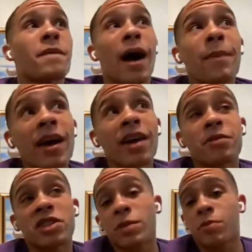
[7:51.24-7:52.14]
I'm not a
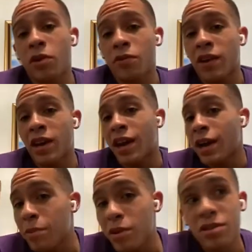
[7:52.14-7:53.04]
Jake Paul fan. I
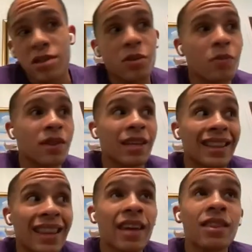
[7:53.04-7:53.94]
personally don't really
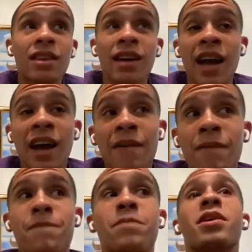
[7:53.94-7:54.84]
like the guy,
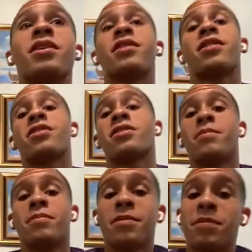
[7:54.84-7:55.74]
but
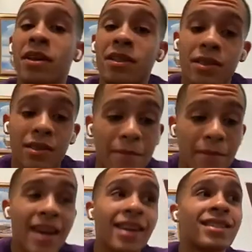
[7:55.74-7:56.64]
the
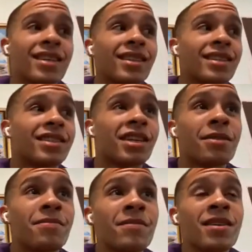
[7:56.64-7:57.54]
man is in the
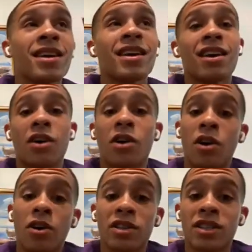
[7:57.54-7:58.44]
gym
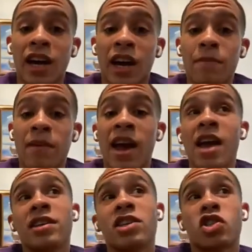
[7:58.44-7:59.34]
all the time
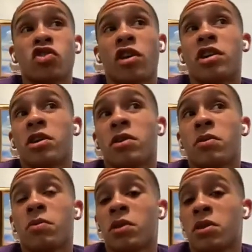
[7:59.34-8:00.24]
and he's training with